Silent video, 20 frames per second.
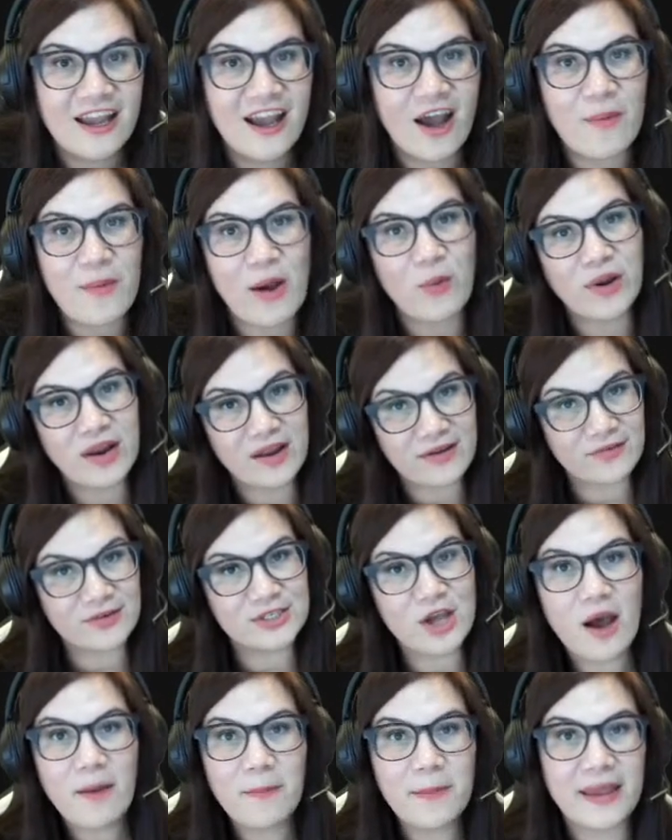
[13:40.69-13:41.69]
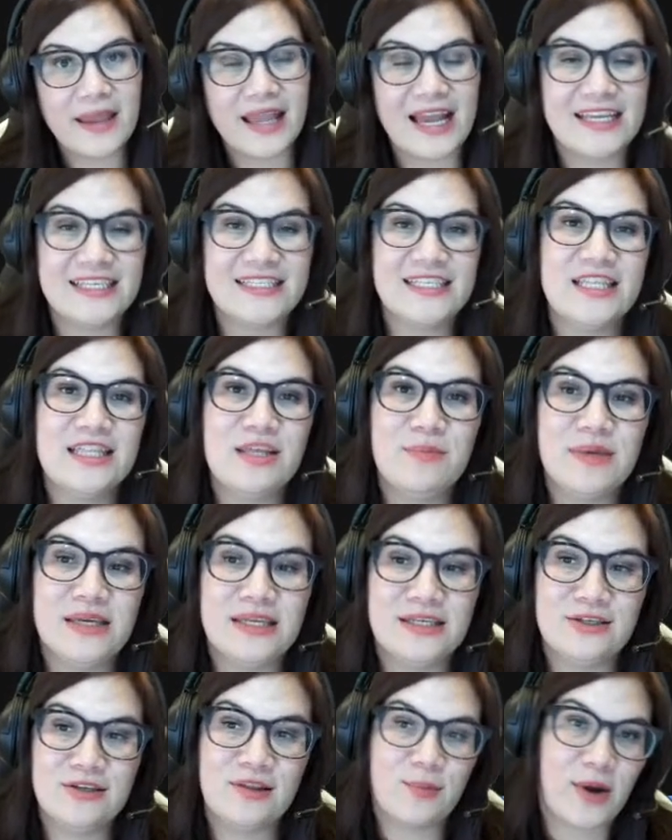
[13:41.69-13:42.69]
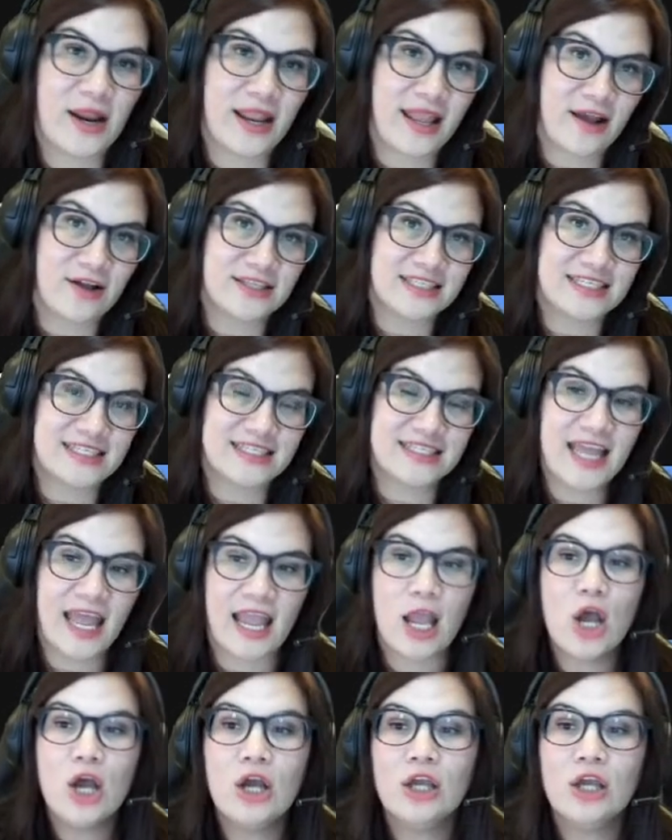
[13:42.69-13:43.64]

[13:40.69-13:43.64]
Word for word: about whatever topic I sent them into the breakouts to say.